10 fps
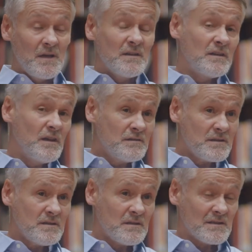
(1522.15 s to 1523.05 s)
The other
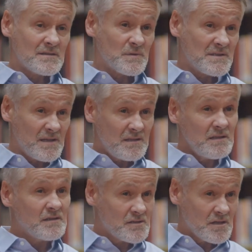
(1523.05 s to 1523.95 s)
thing is we're
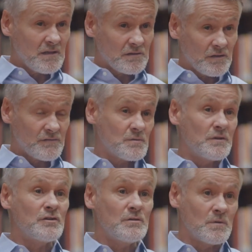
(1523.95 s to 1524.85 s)
sending our child off to a
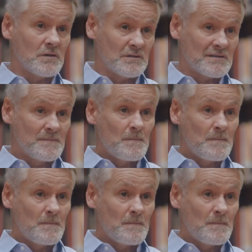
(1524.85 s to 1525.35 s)
new world